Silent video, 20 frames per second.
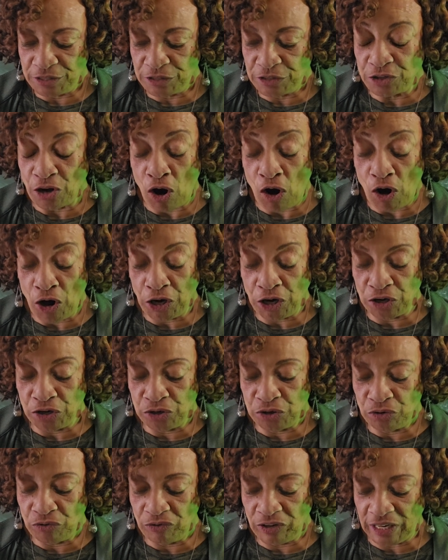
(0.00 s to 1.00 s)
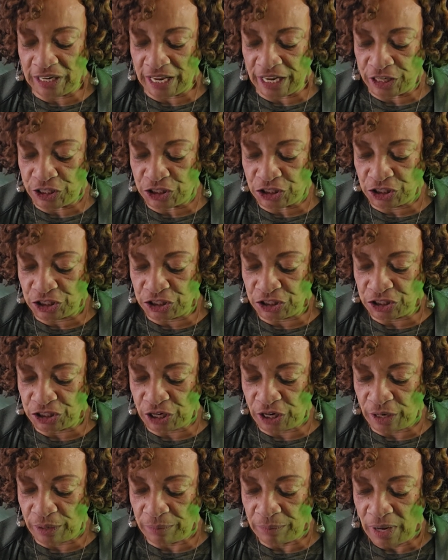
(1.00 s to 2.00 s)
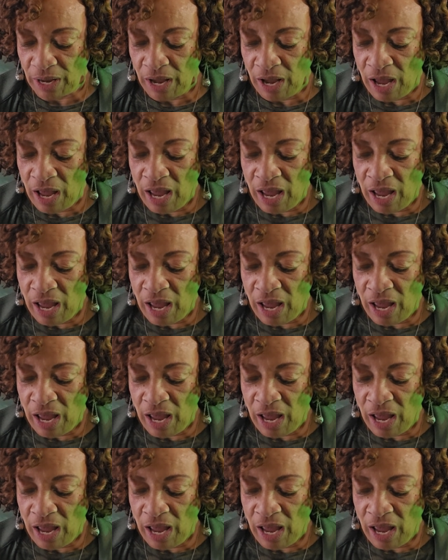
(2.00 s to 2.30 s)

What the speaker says: start a new relationship,